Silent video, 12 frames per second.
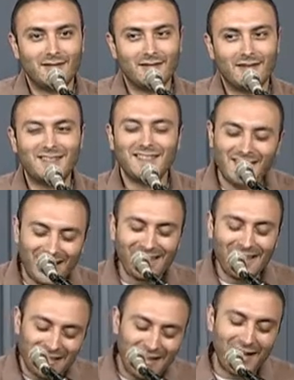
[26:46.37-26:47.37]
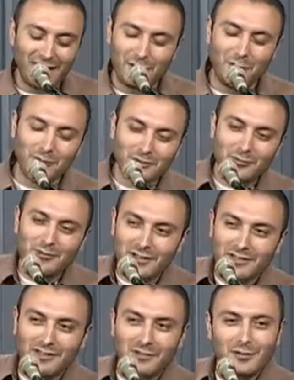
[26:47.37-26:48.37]
I said, yeah, I know, to
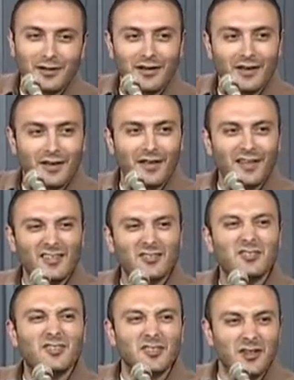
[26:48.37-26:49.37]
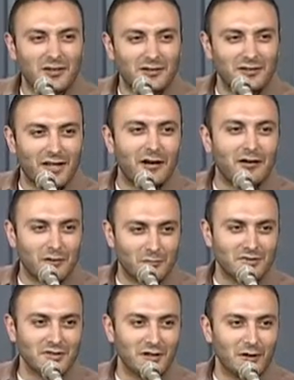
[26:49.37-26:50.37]
the
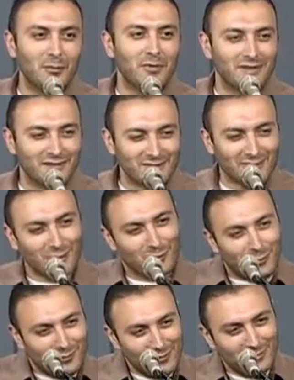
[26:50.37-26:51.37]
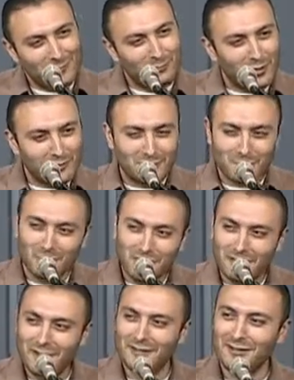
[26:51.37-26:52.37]
non-Arabs, you know, but, you know, brother to
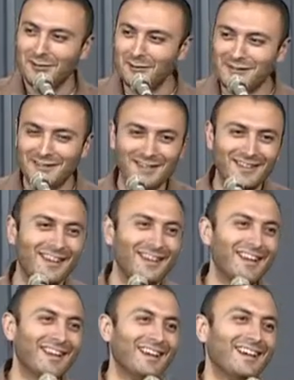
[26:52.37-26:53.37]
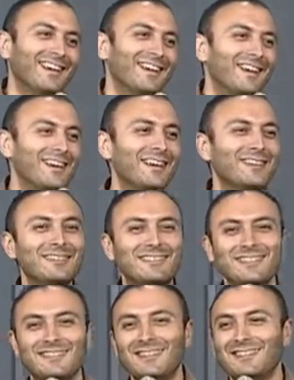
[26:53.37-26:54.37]
brother, you know, what's the
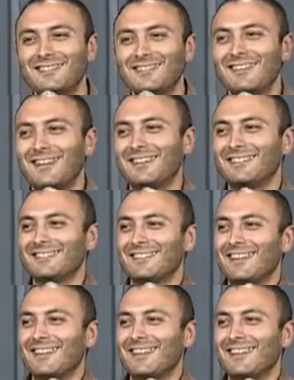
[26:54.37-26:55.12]
secret sauce?